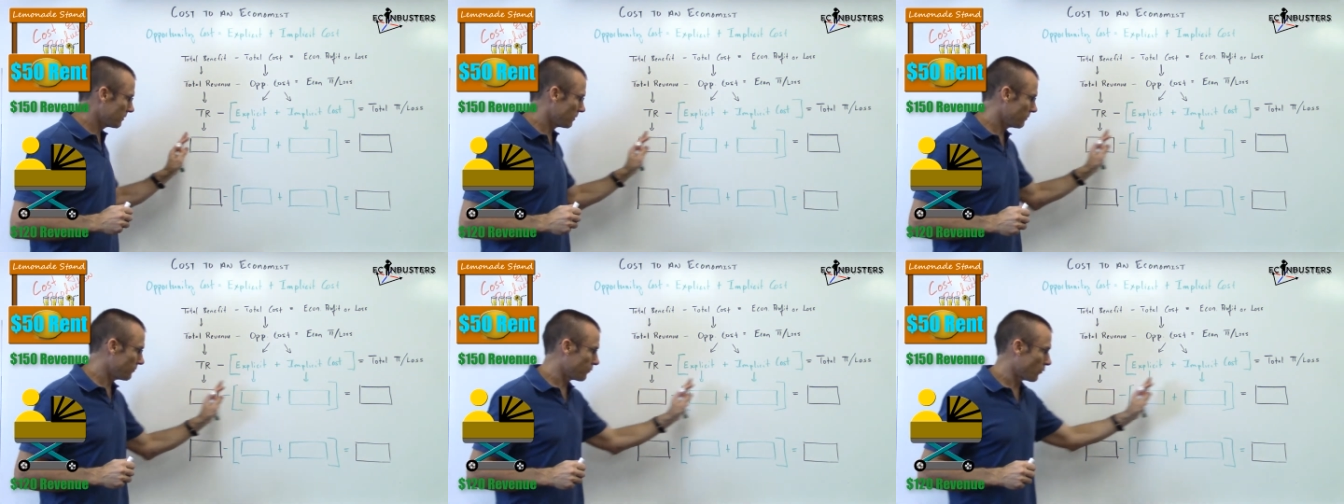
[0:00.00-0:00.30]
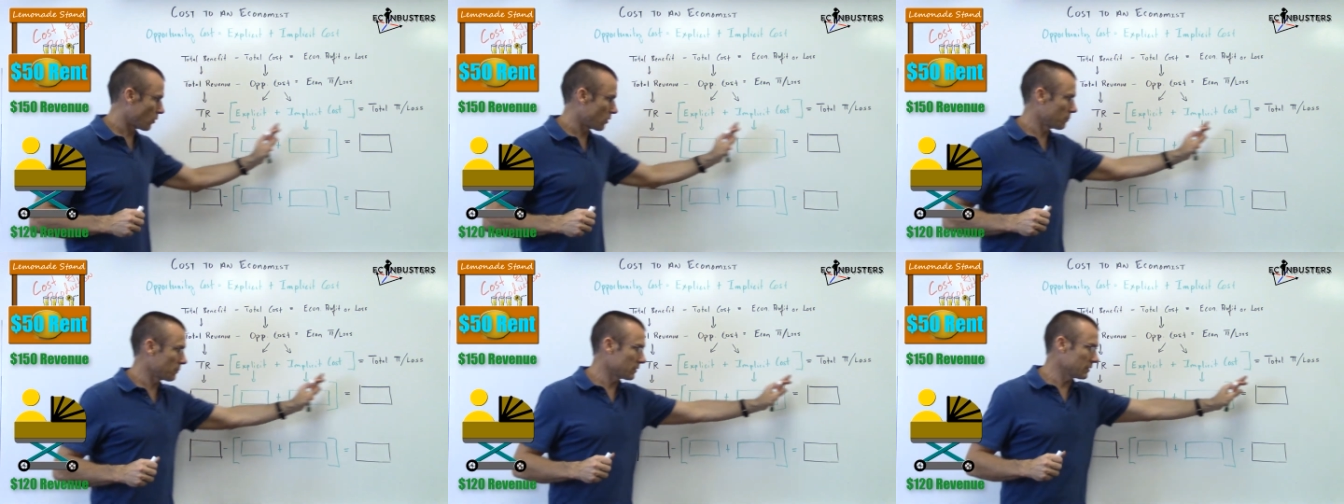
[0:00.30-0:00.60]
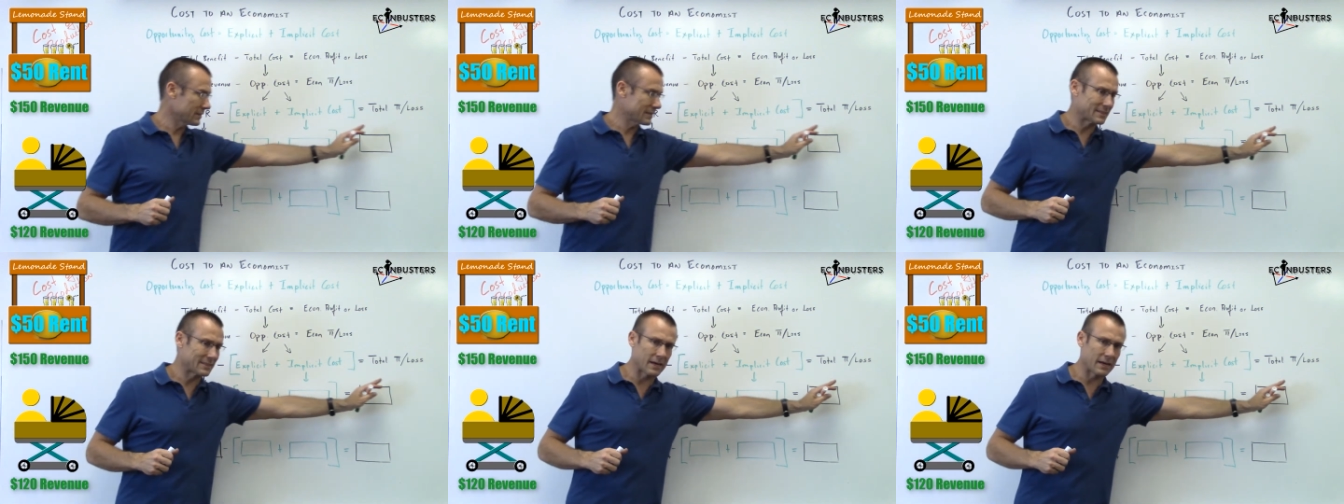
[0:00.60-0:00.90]
little
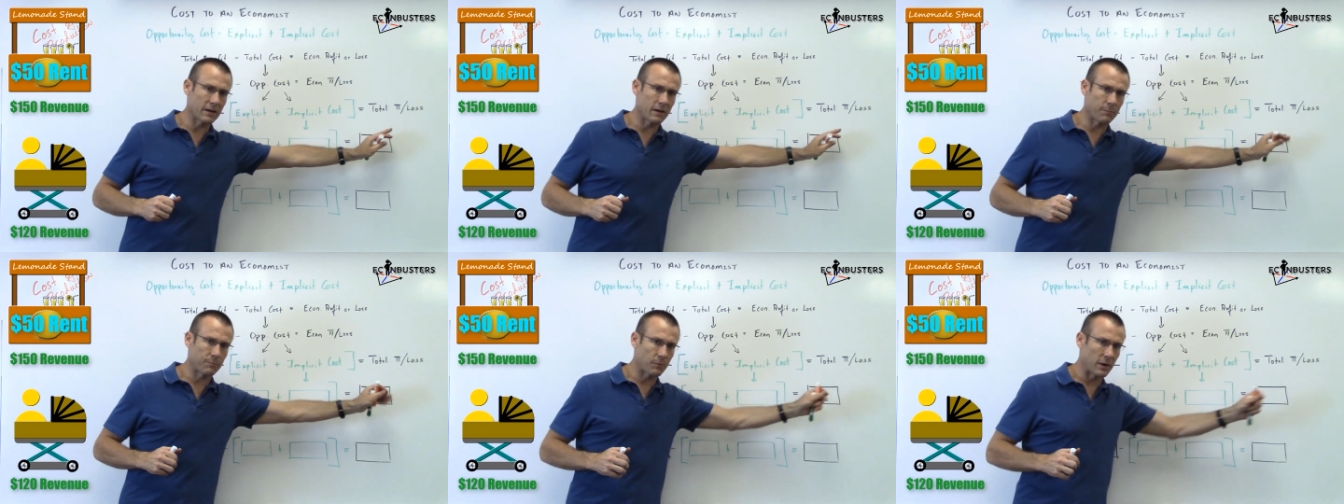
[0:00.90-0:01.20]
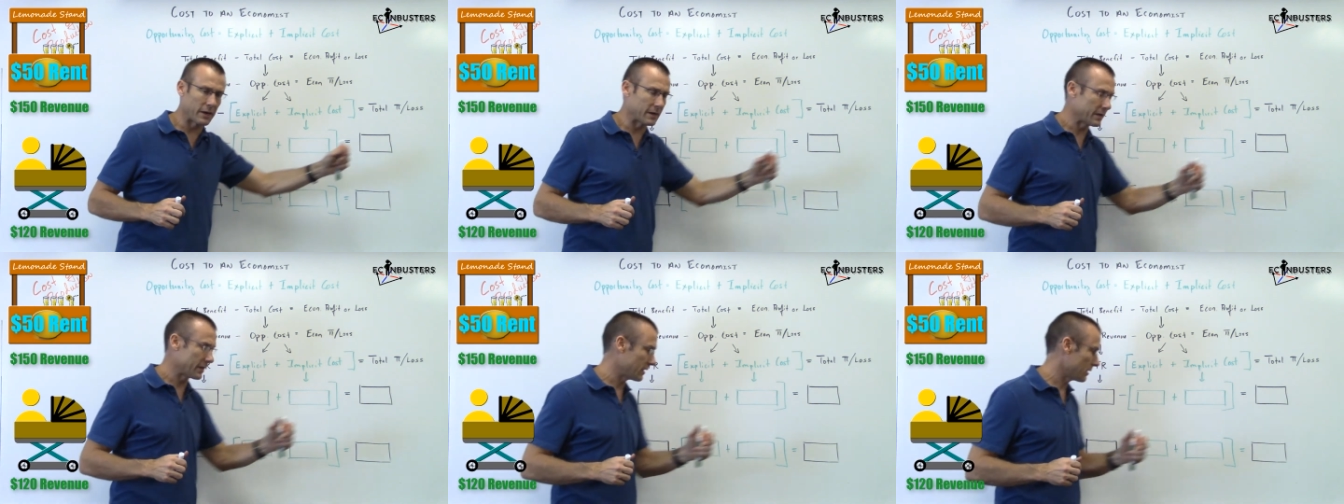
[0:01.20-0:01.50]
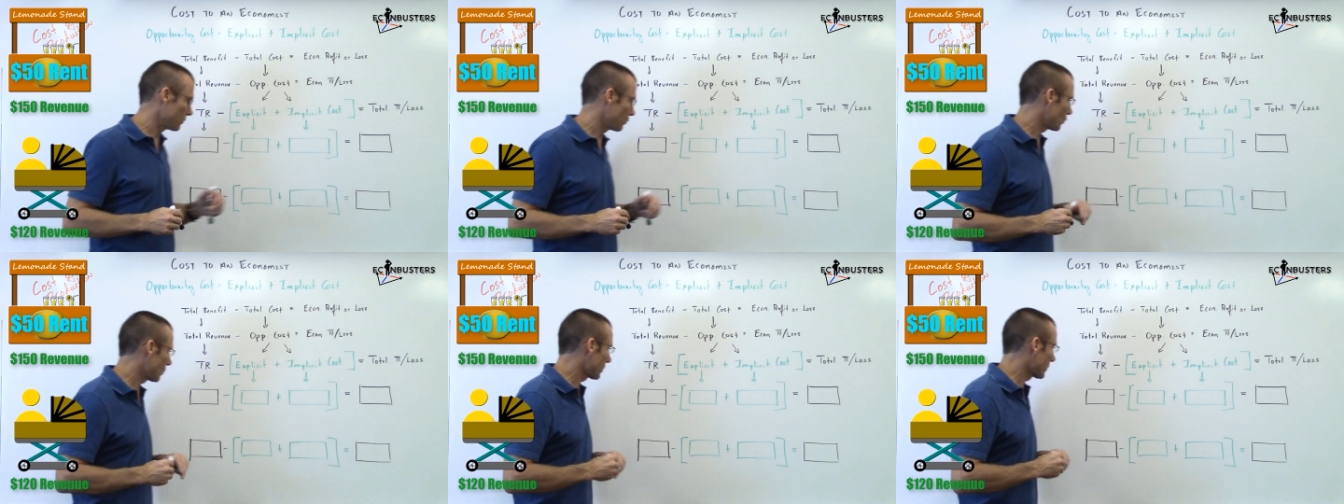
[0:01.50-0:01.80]
formula set up right
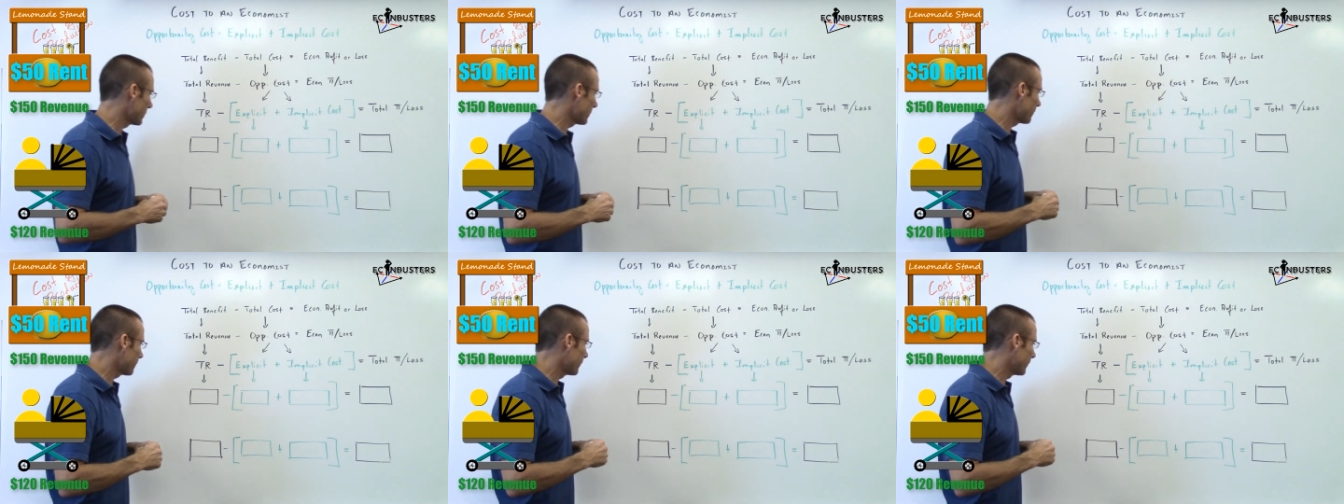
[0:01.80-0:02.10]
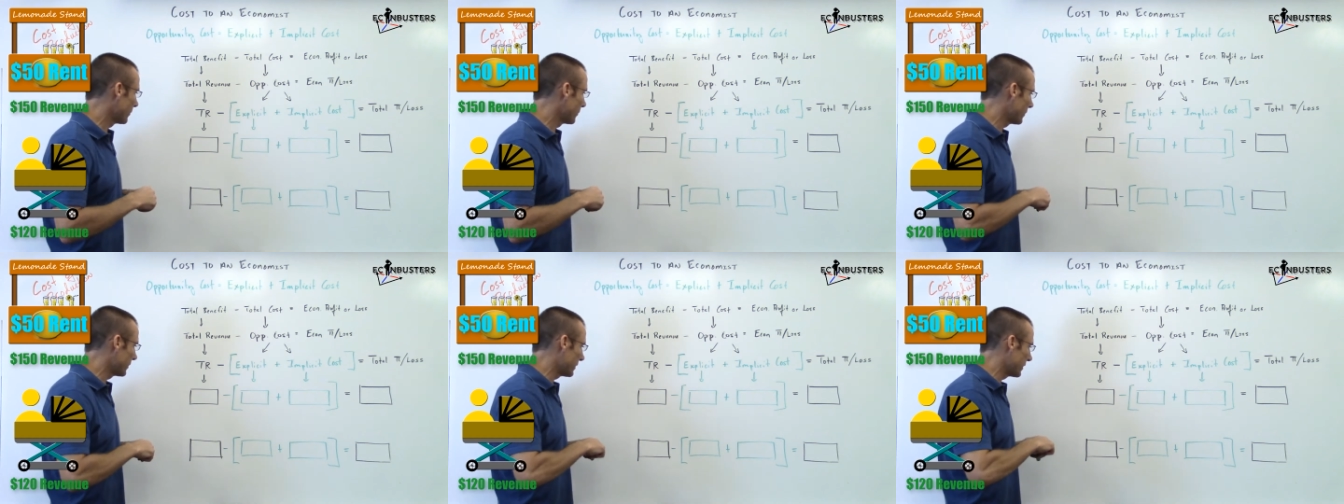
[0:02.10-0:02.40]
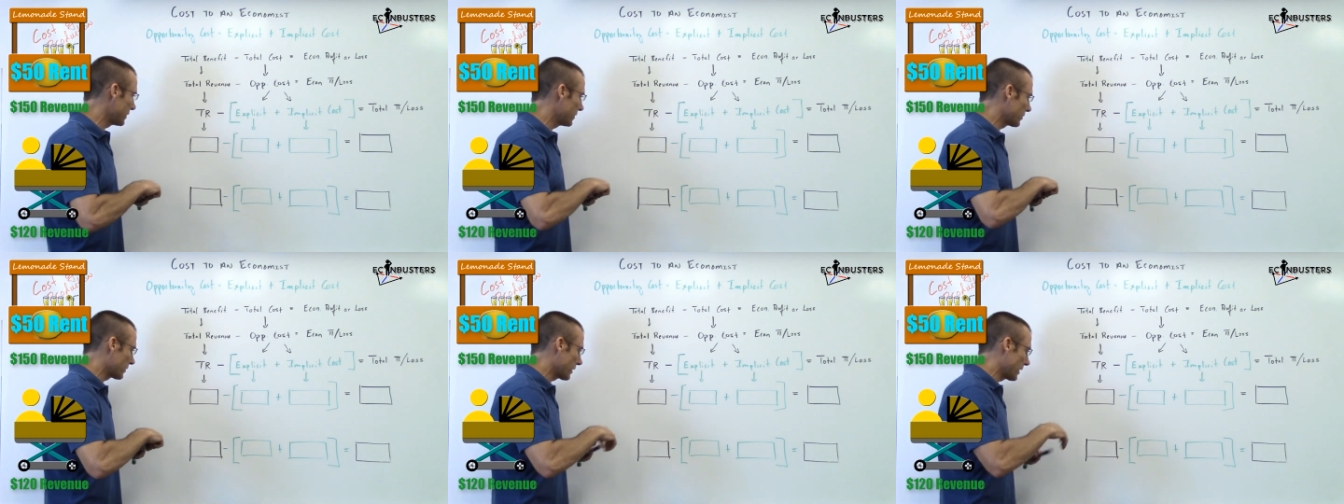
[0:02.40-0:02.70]
here, and we're going to fill it
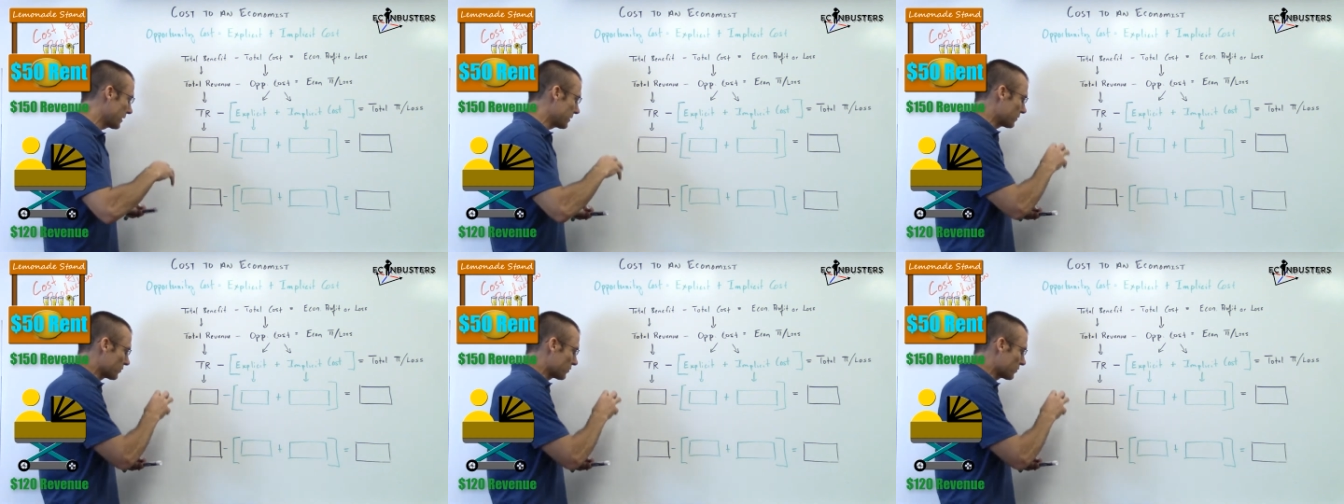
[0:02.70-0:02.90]
in, okay?